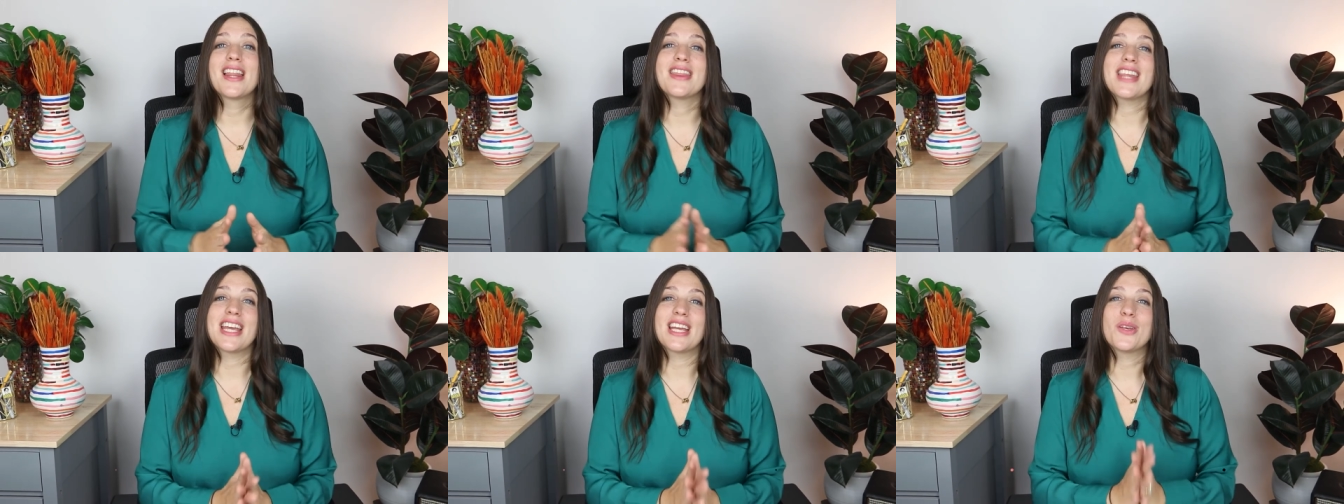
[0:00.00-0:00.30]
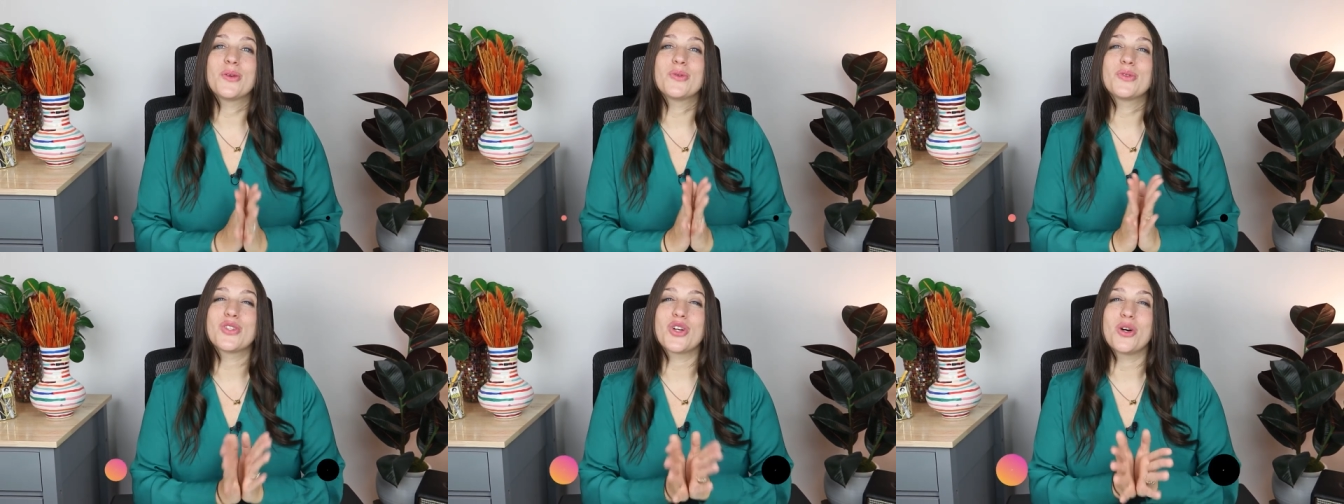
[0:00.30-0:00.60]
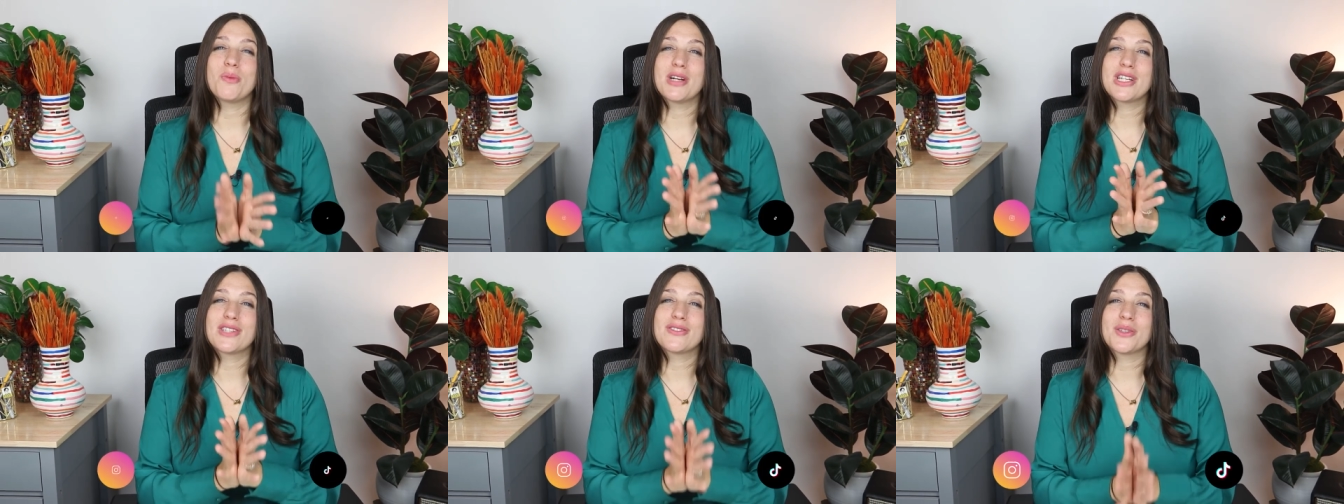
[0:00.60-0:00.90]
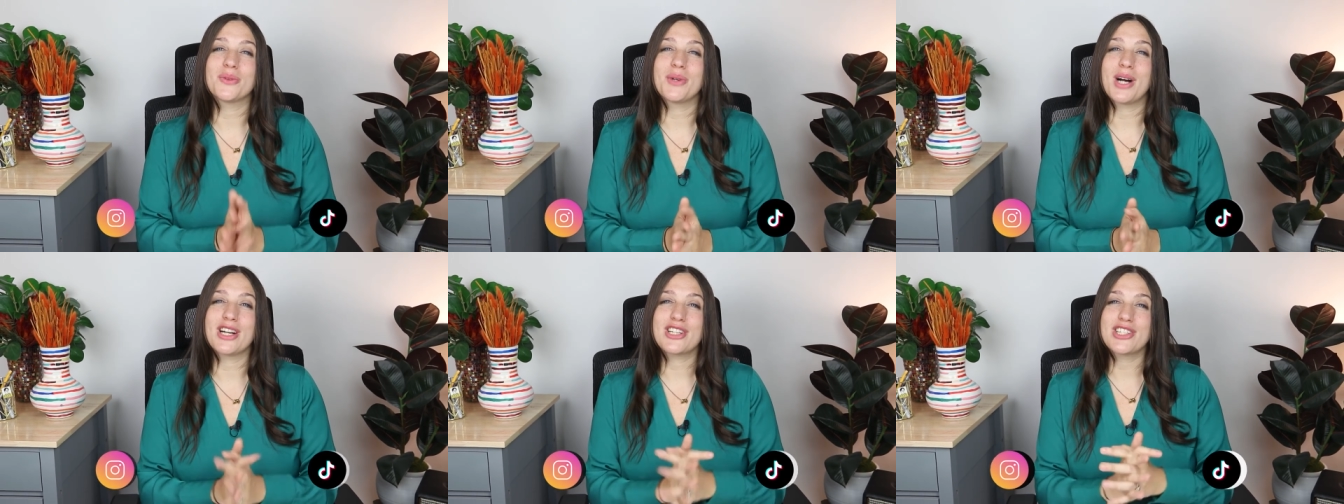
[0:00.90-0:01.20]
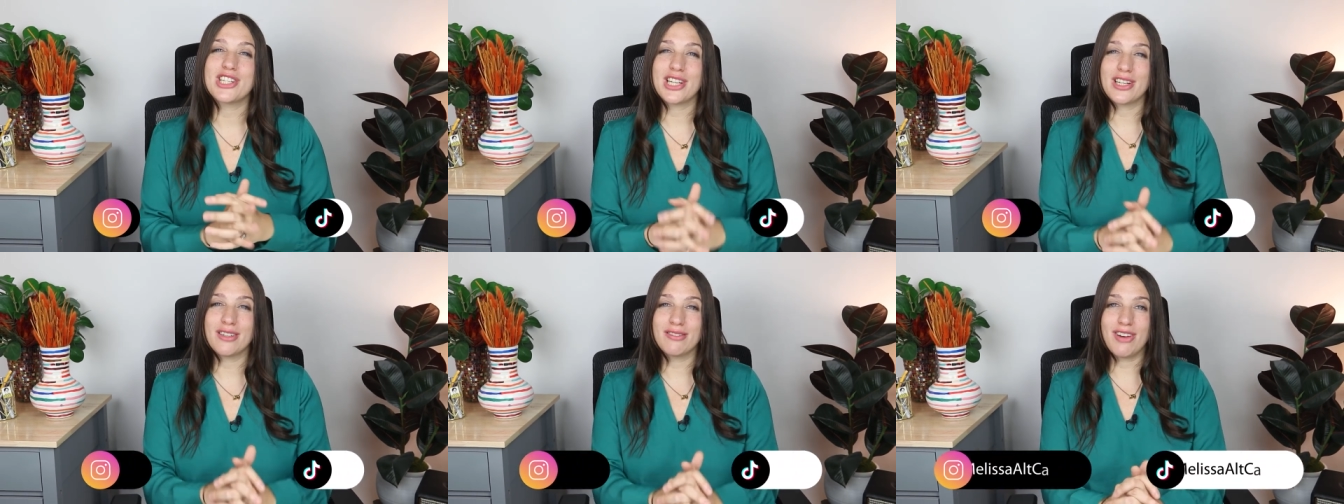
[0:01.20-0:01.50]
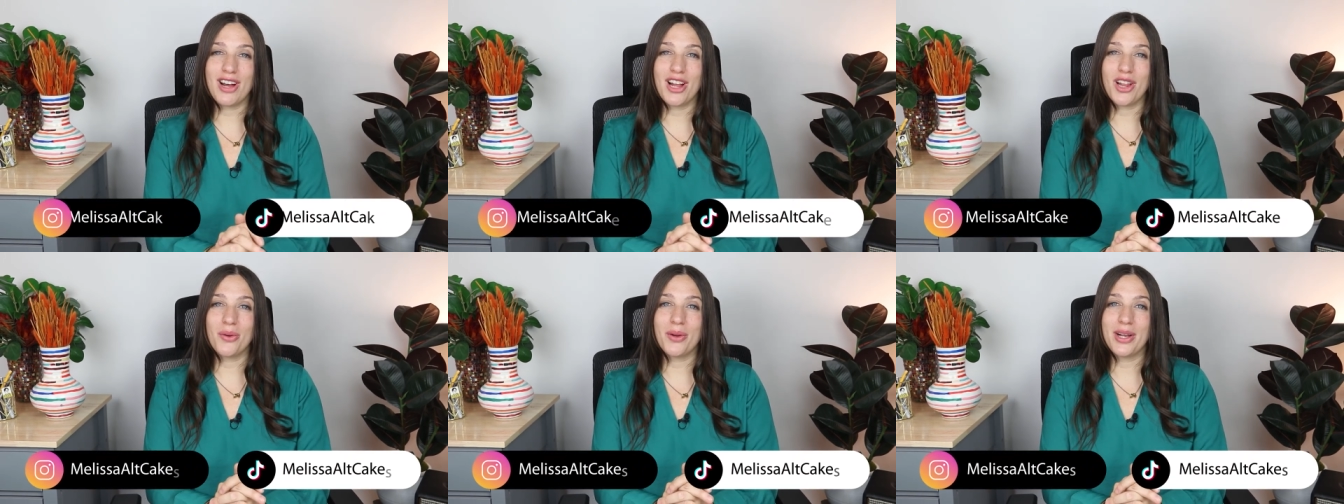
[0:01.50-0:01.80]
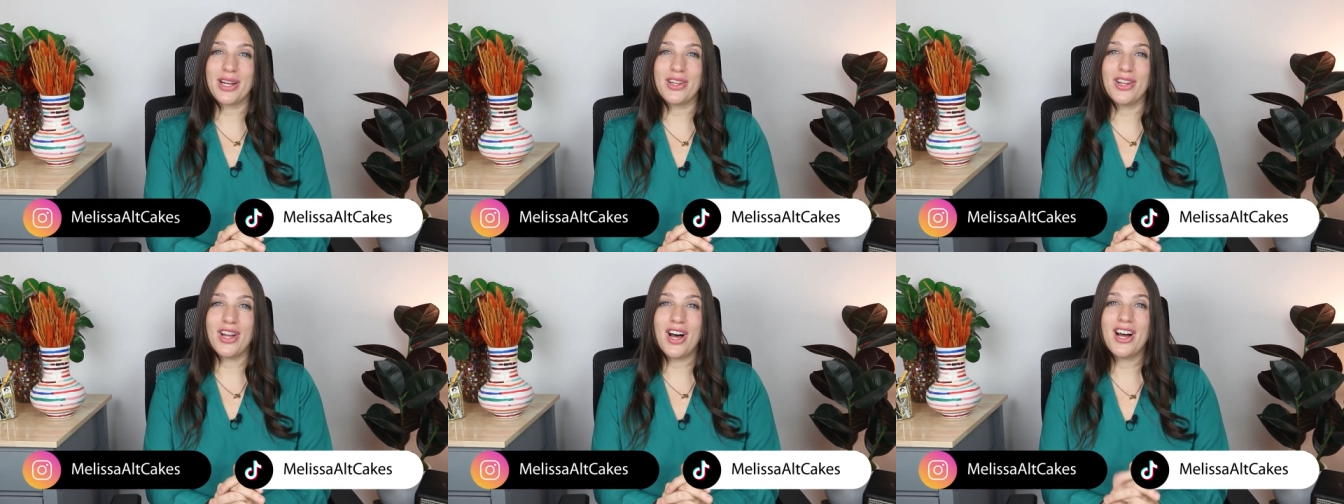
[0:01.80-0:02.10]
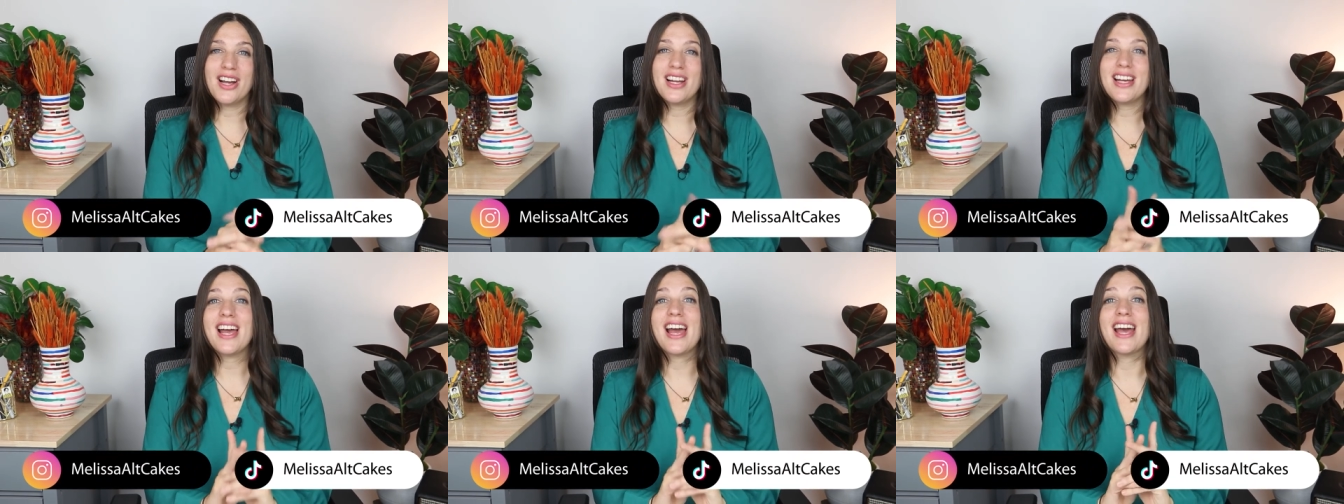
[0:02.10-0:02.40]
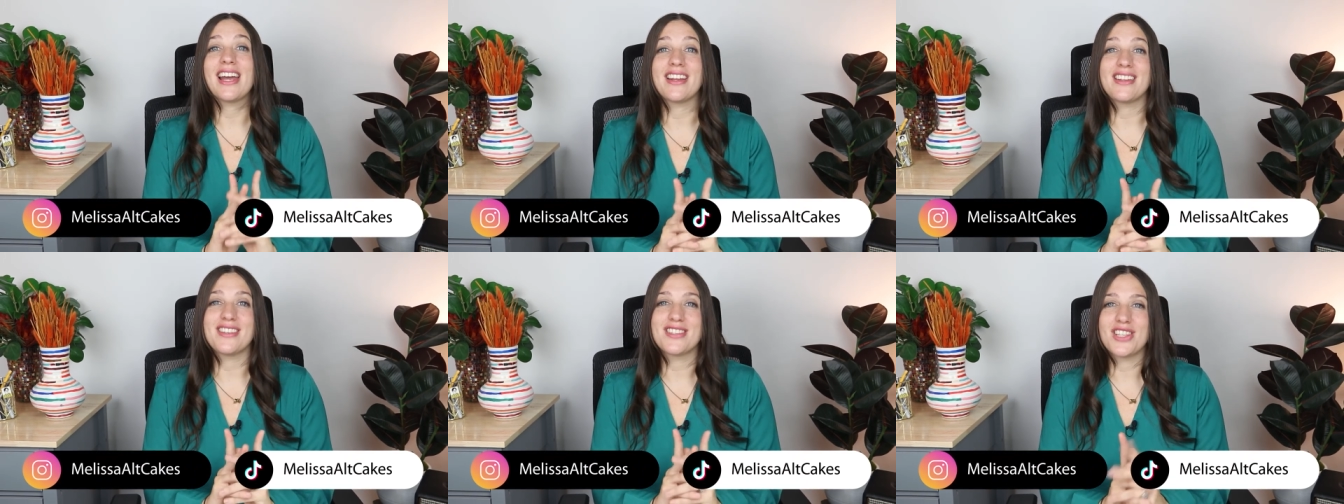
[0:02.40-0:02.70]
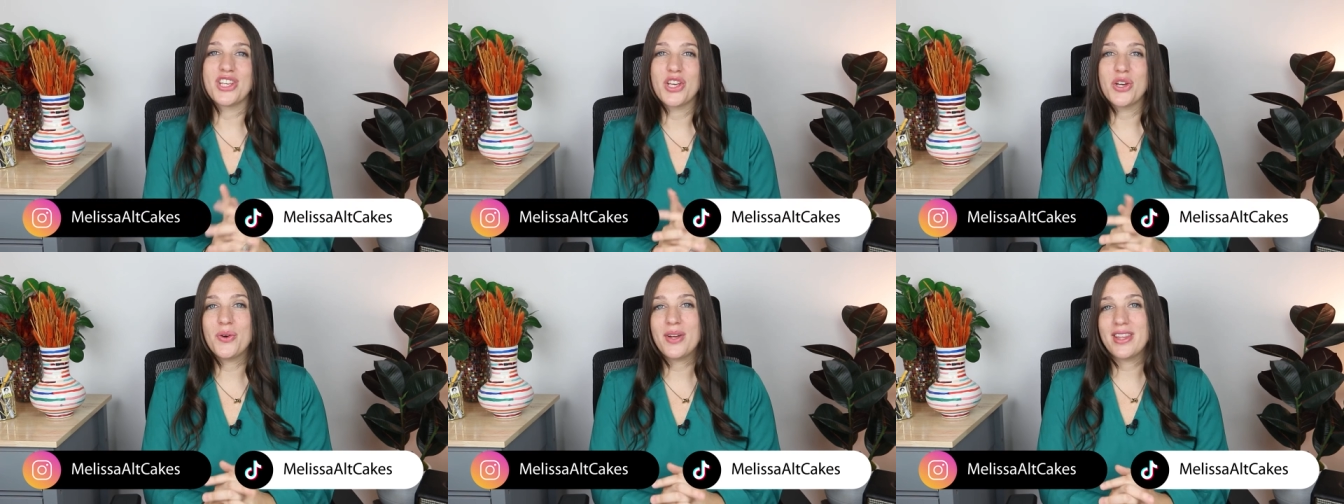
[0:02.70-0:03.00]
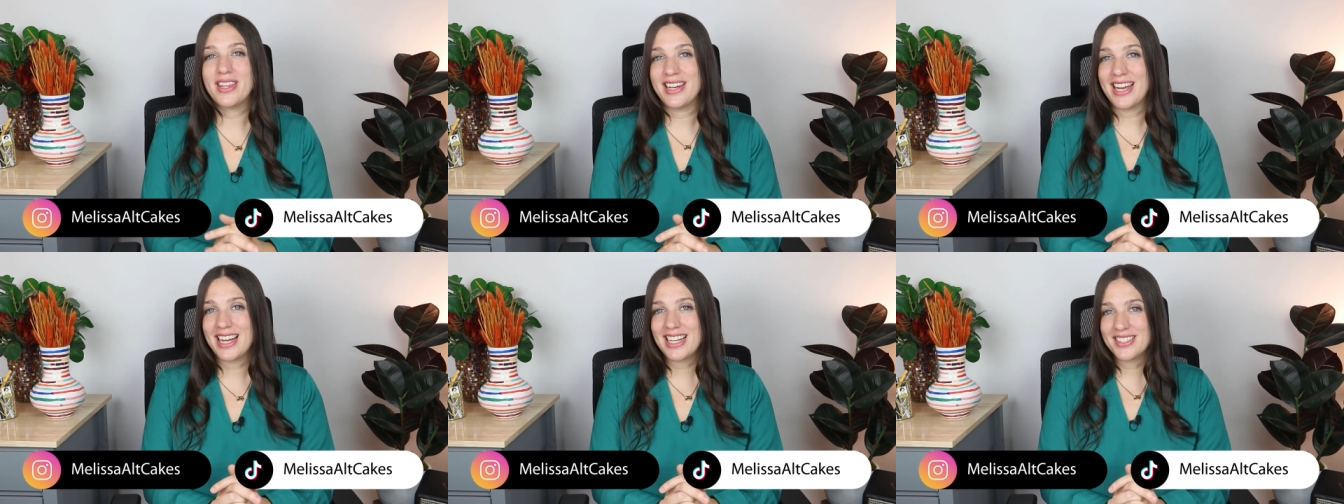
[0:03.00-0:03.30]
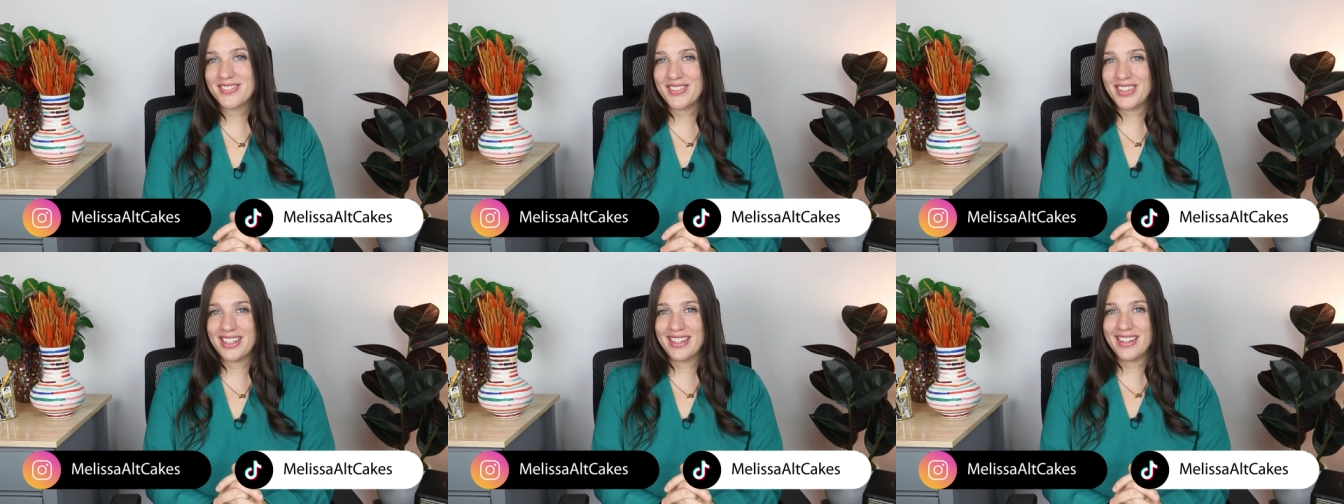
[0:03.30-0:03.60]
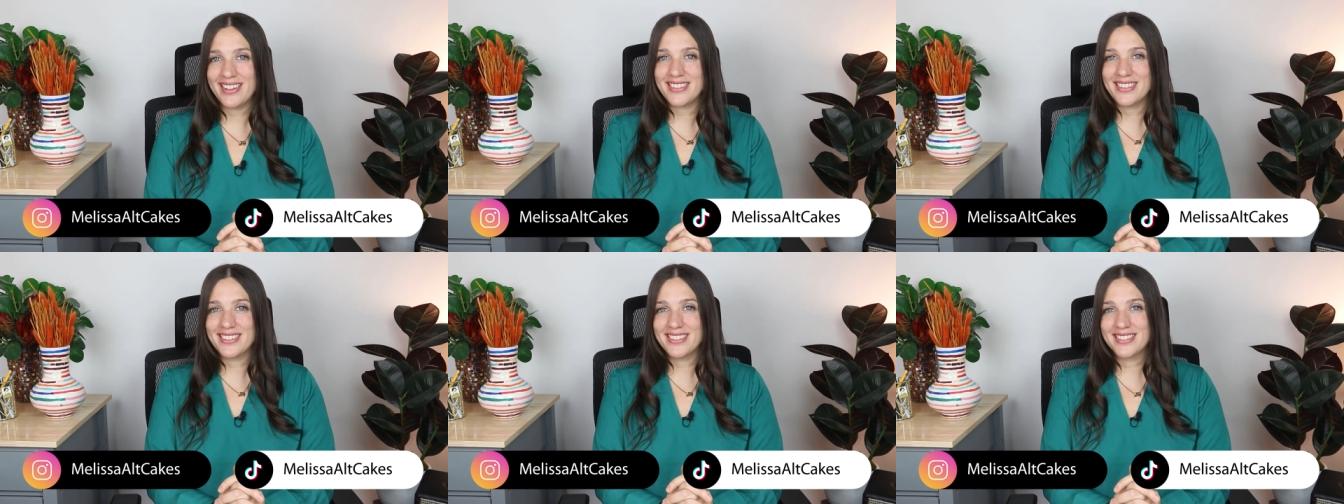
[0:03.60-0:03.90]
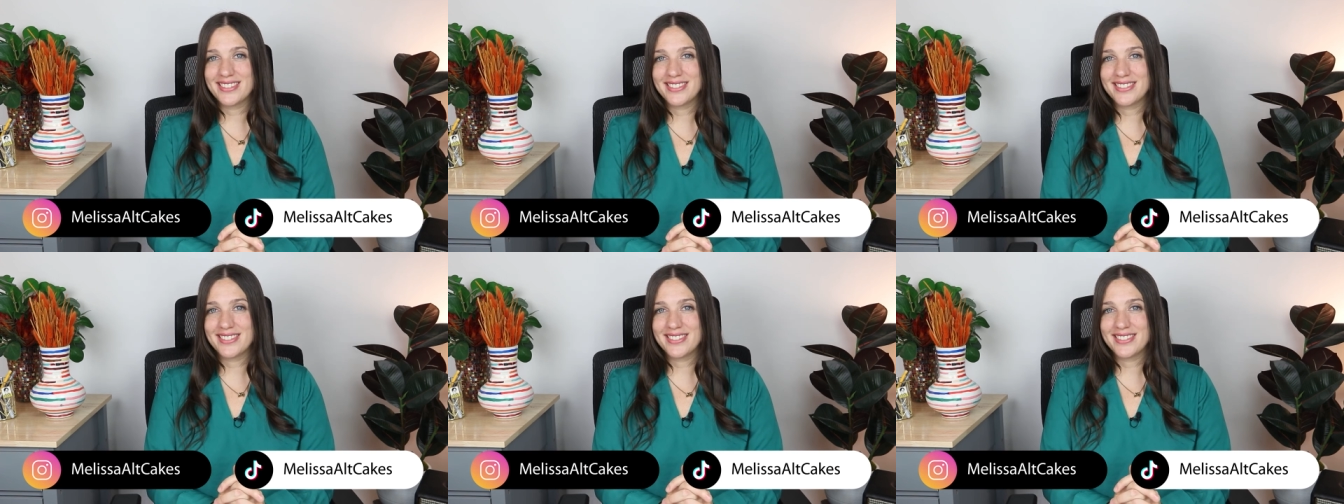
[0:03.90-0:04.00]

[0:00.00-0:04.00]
Thank you so much for watching and following along, and I'll see you in the next video.